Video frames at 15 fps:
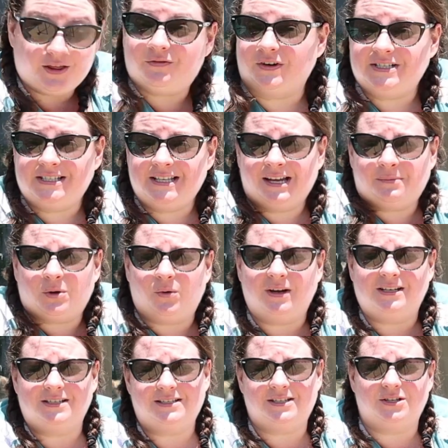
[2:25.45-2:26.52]
First thing I'm
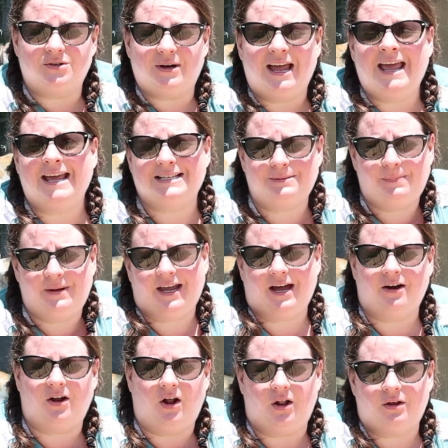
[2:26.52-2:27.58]
going to do is pick
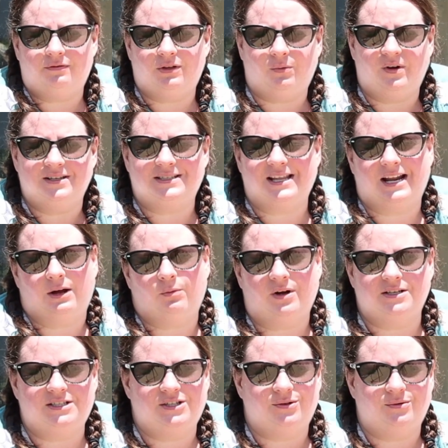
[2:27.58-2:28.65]
out all of the ones that I
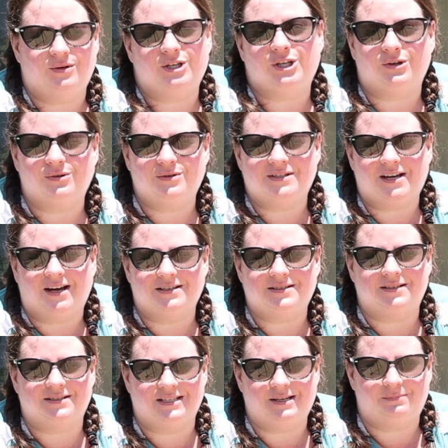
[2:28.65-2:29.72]
want to use as
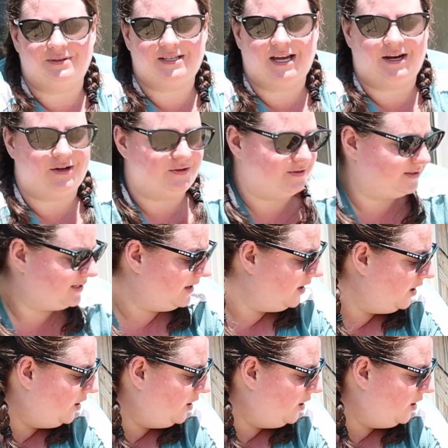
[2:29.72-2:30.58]
seed potatoes.